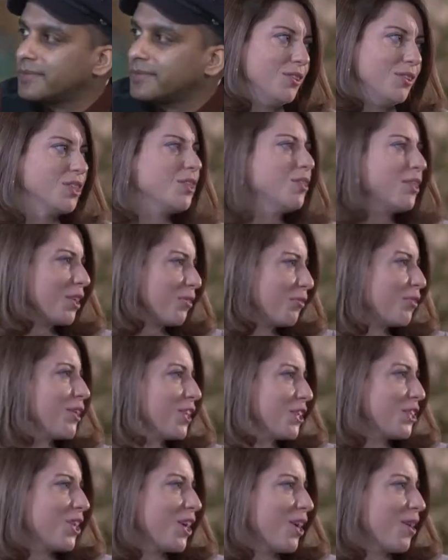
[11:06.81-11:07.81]
Who's looking for
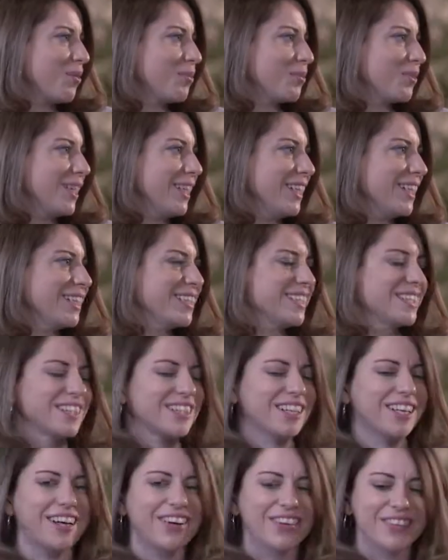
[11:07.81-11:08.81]
a job, right?
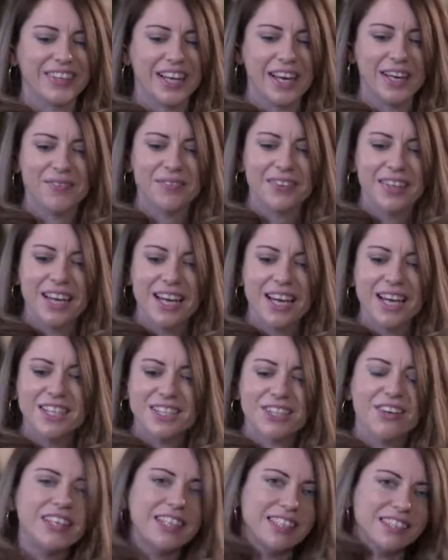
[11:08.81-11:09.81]
Yeah. Okay.
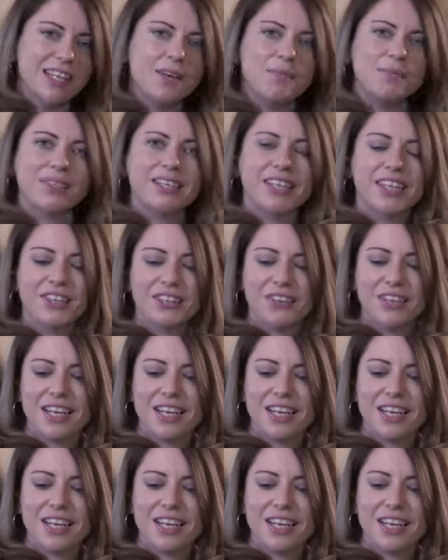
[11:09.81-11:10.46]
So, an example here